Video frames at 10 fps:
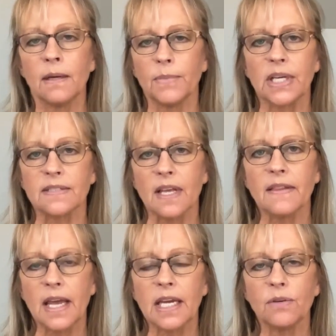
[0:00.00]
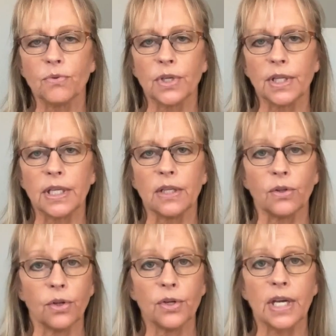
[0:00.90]
because then they can really
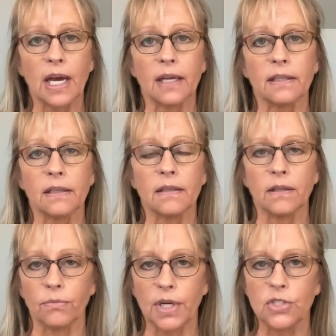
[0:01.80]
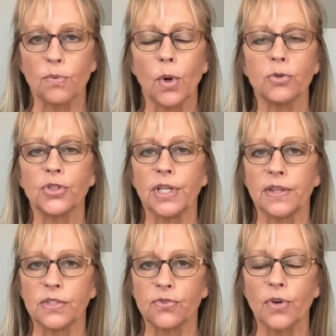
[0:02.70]
look at the range of motion and
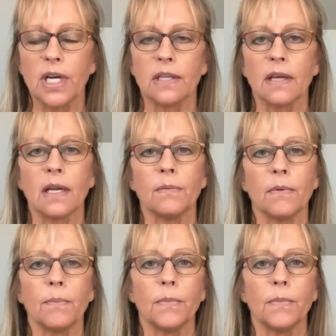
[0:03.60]
the strength and